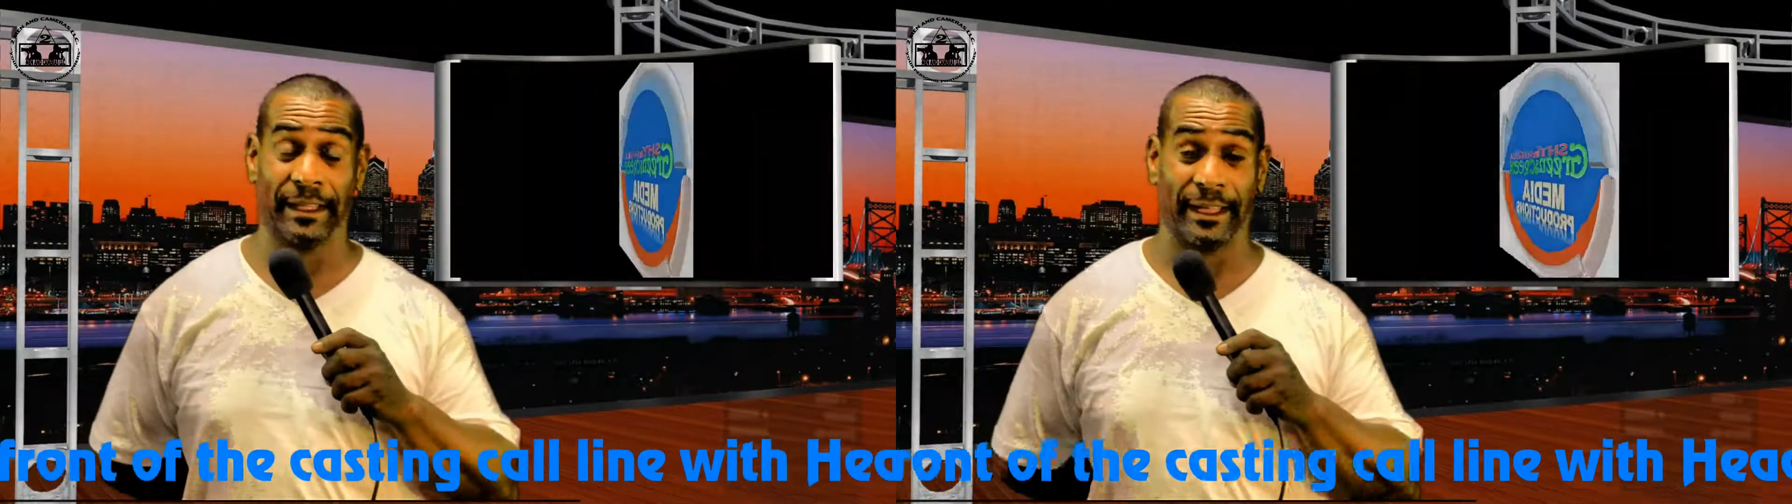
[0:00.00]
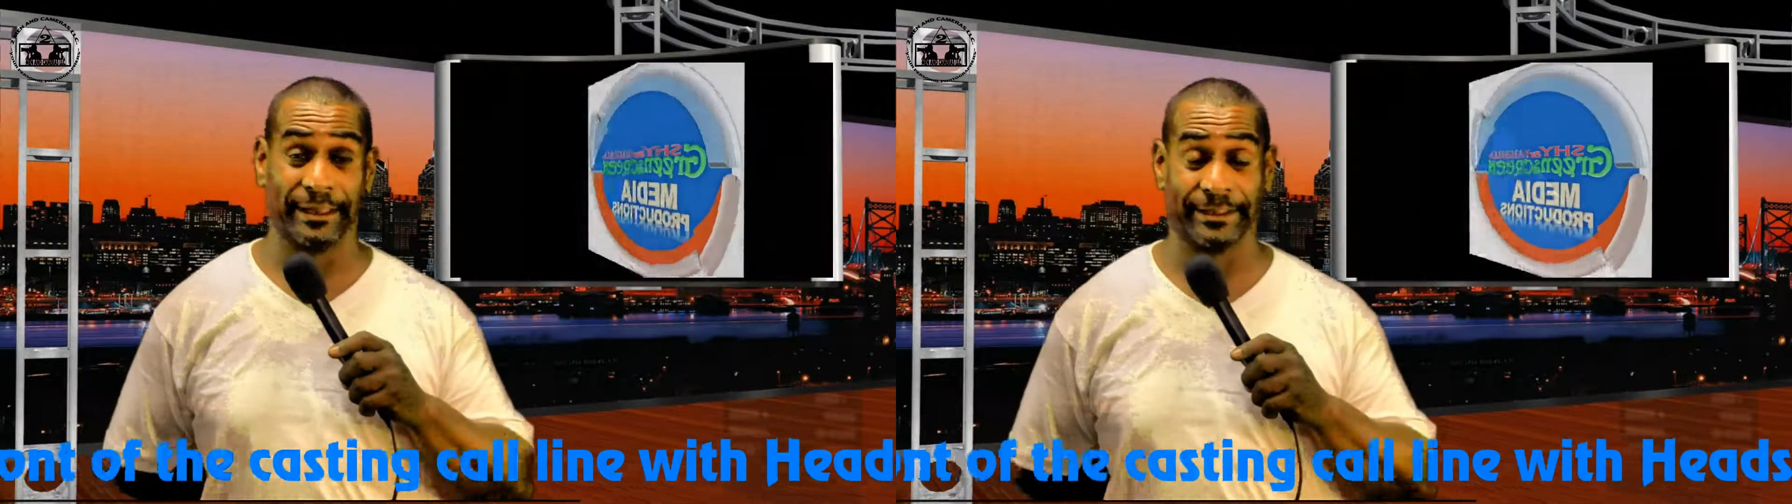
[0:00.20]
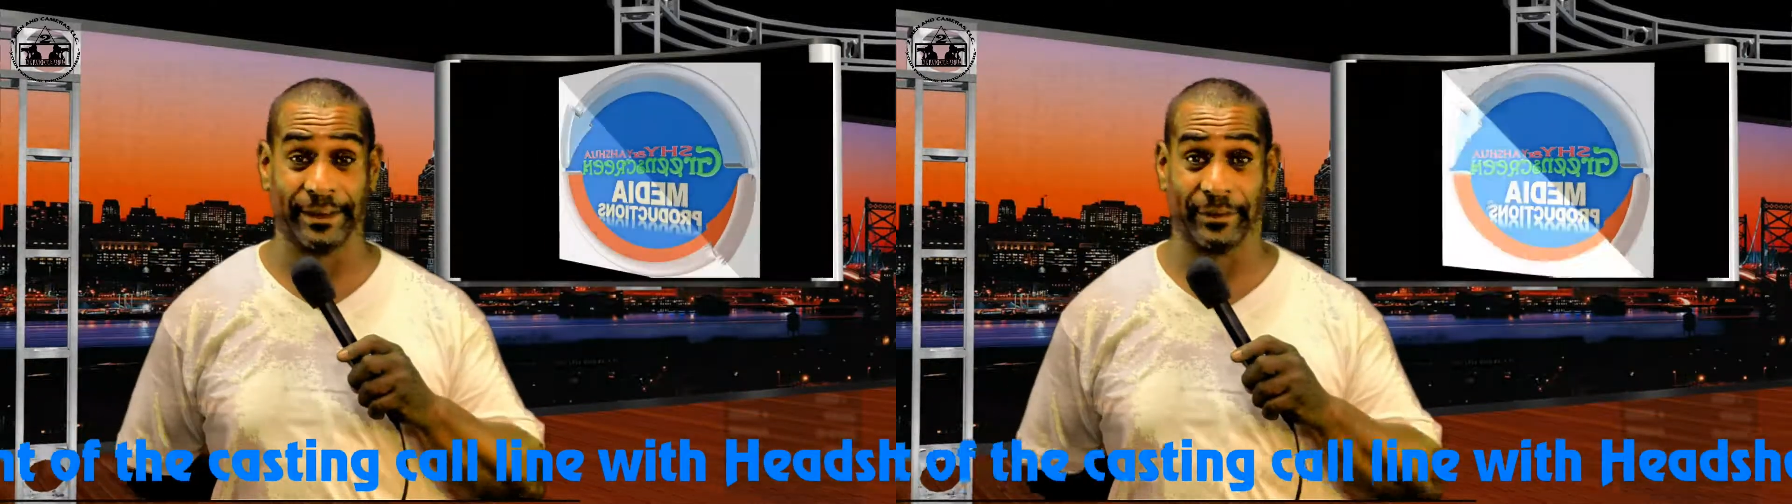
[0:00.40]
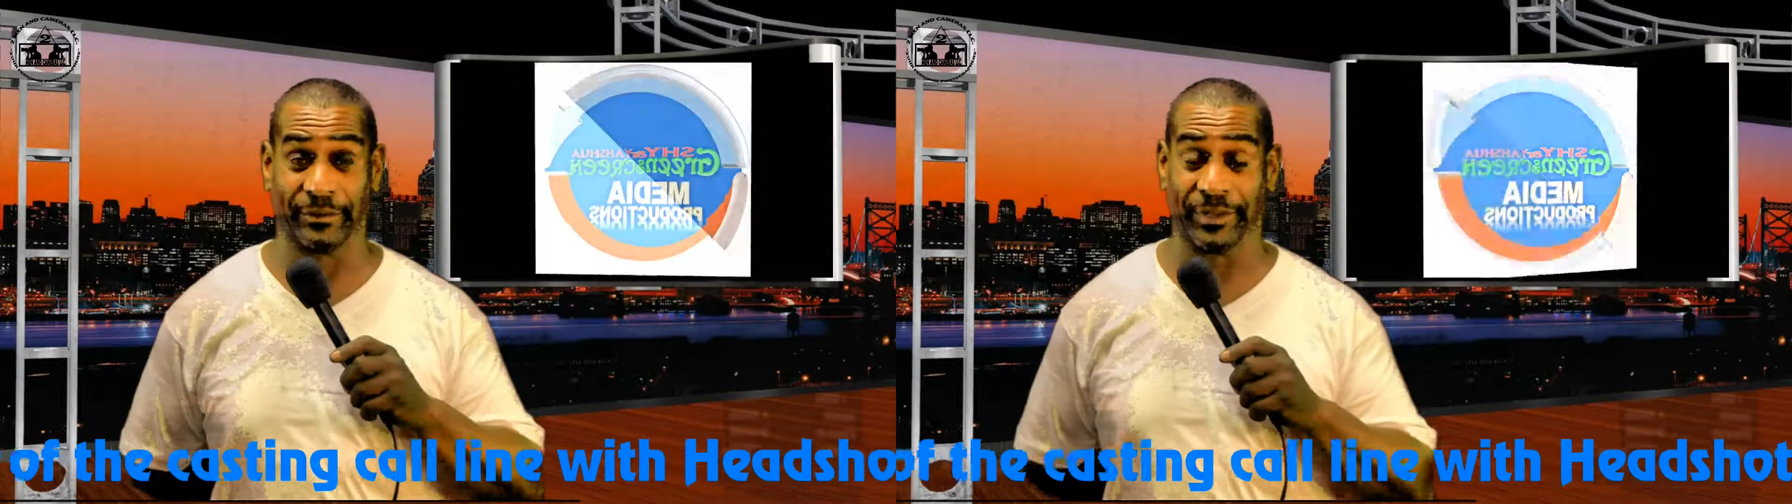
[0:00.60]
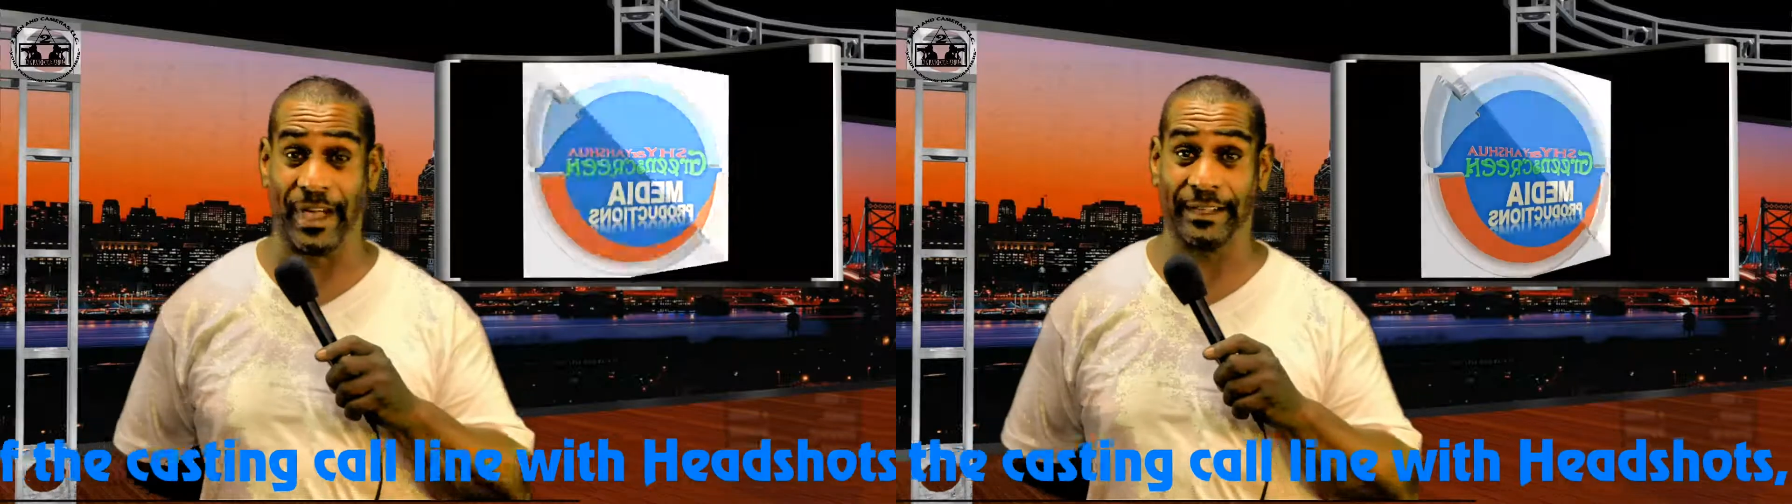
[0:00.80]
I sell
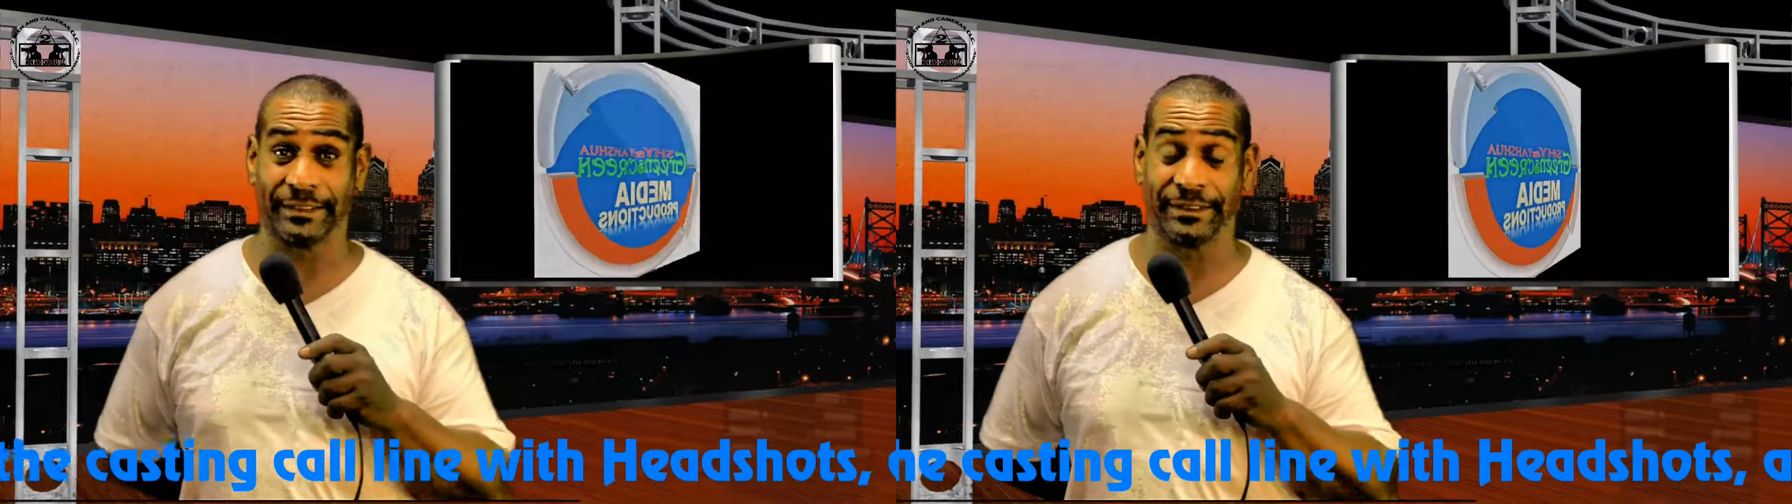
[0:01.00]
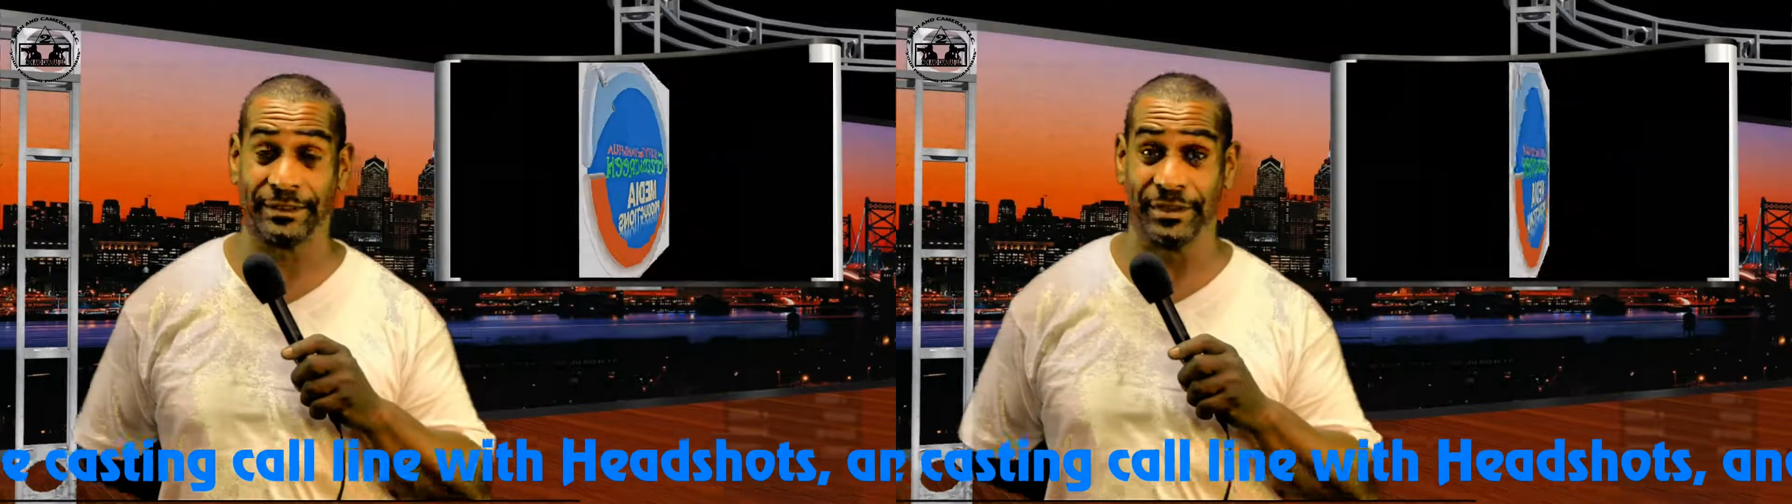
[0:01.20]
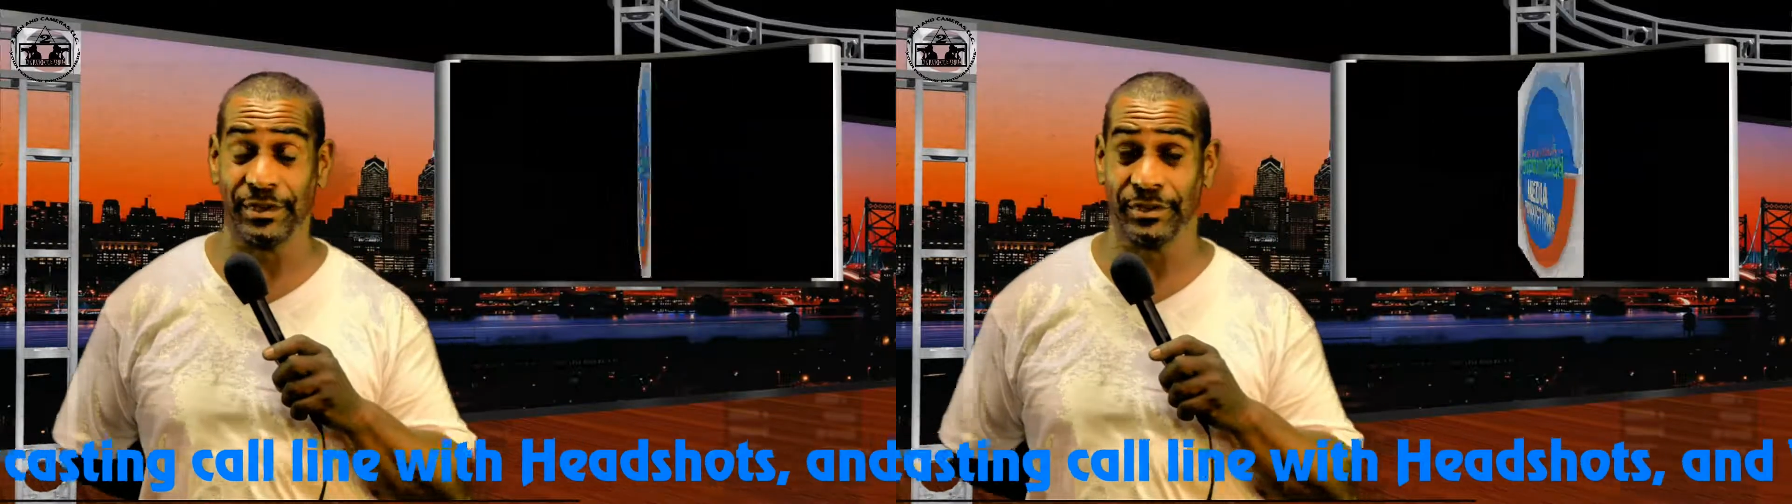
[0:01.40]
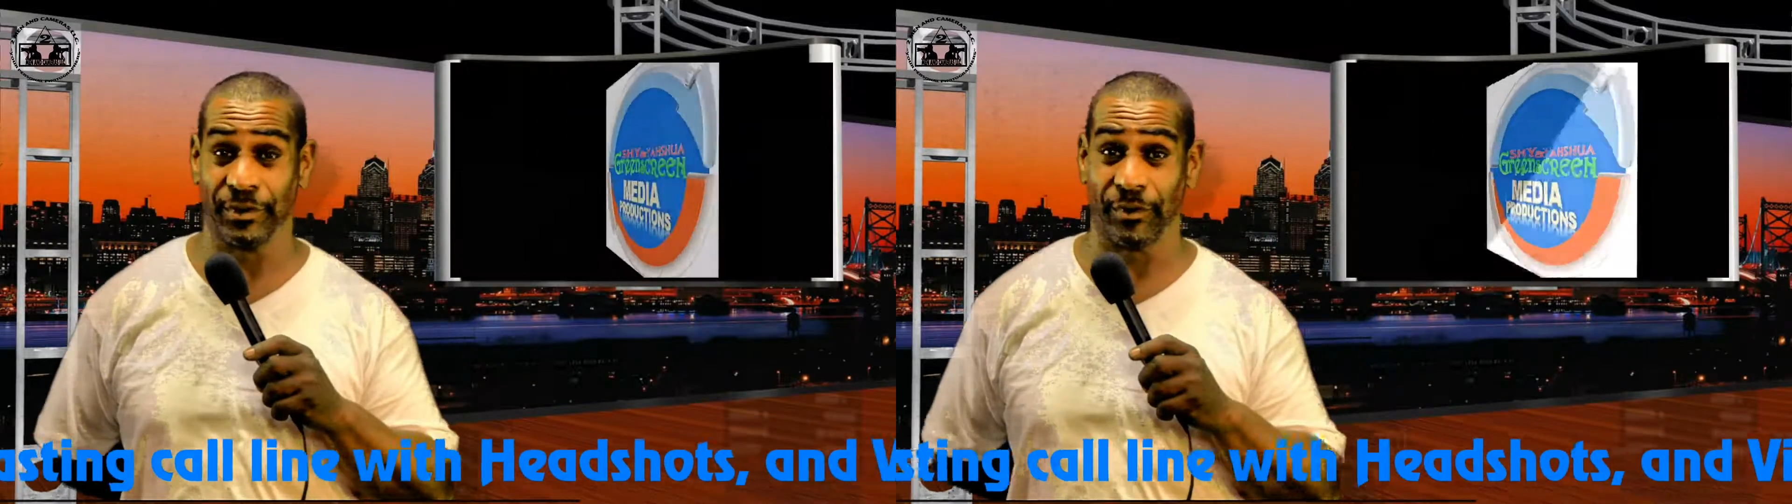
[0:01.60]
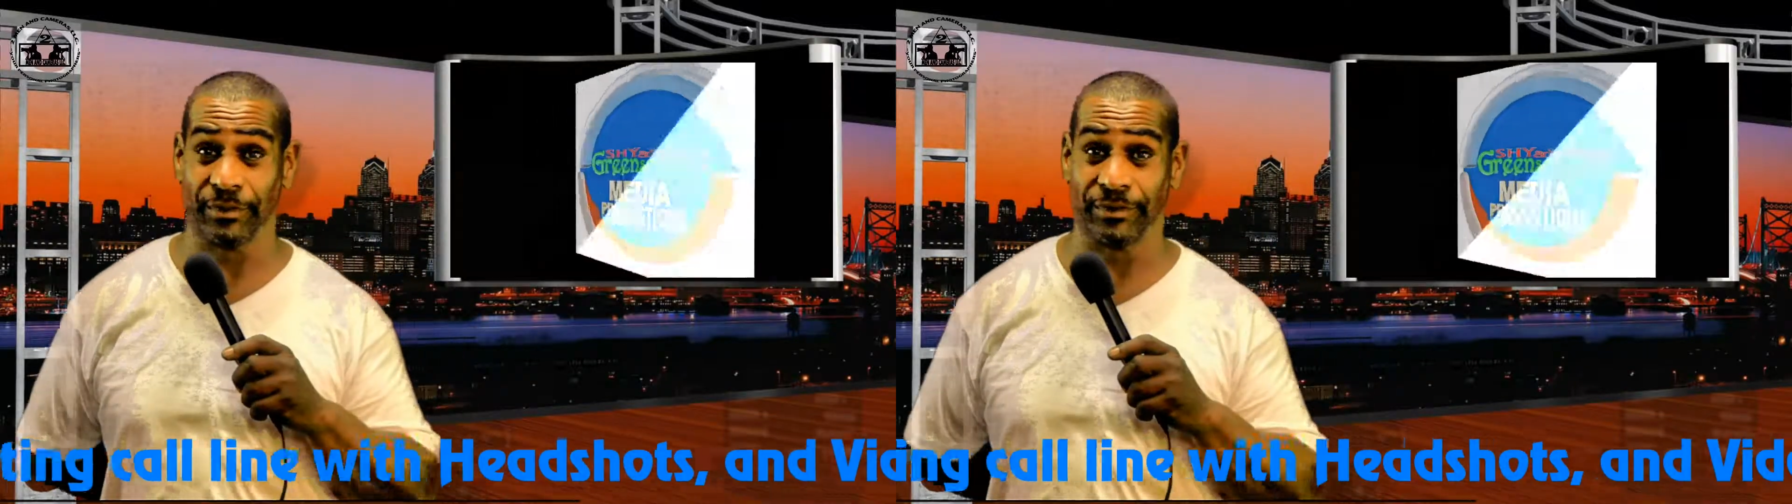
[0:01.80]
socks,
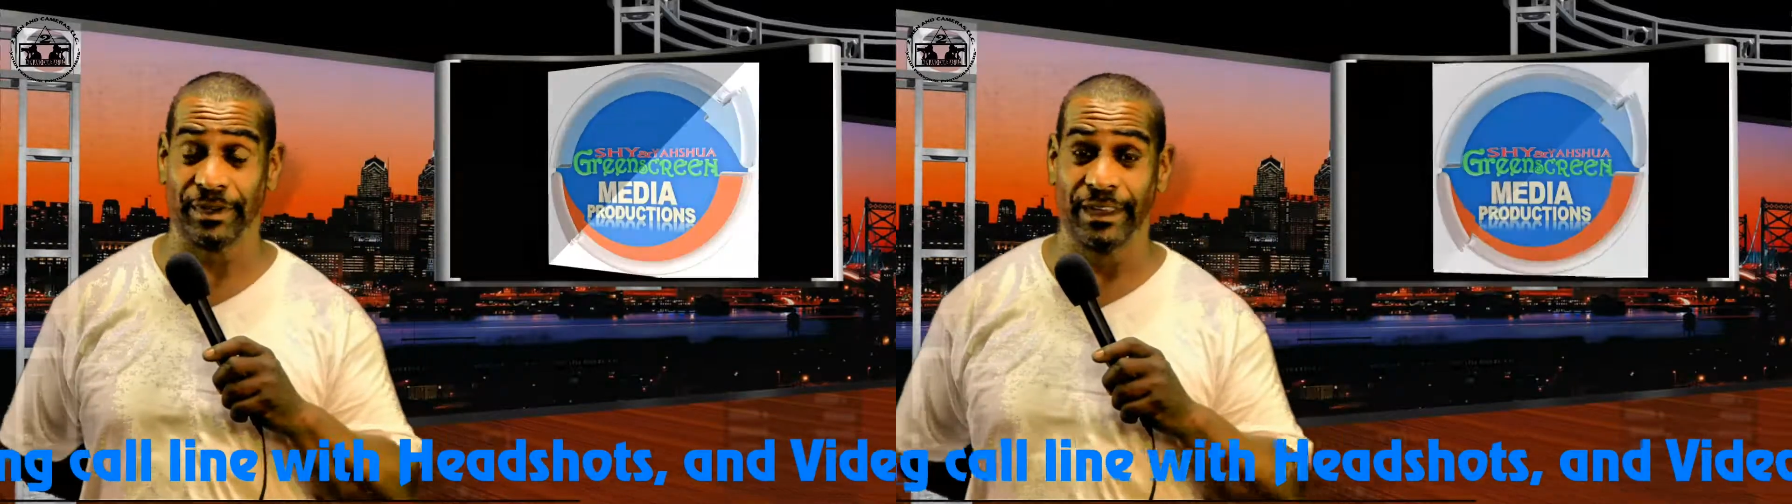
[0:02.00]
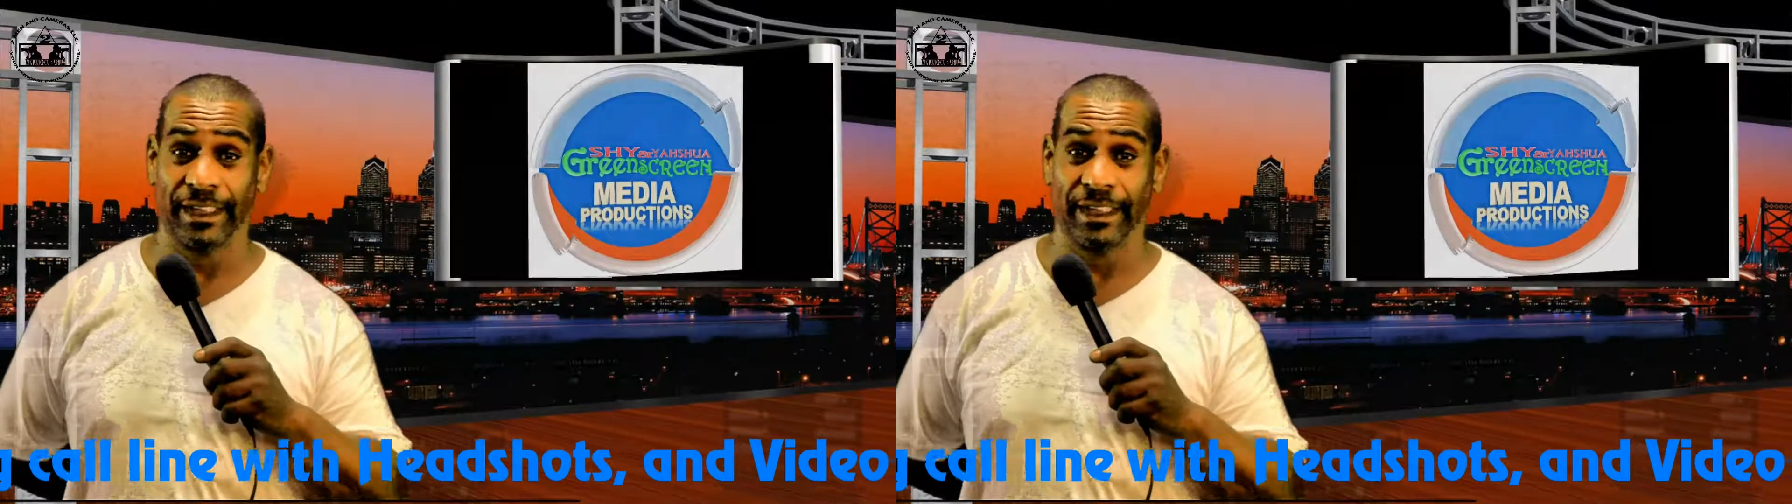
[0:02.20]
t-shirts.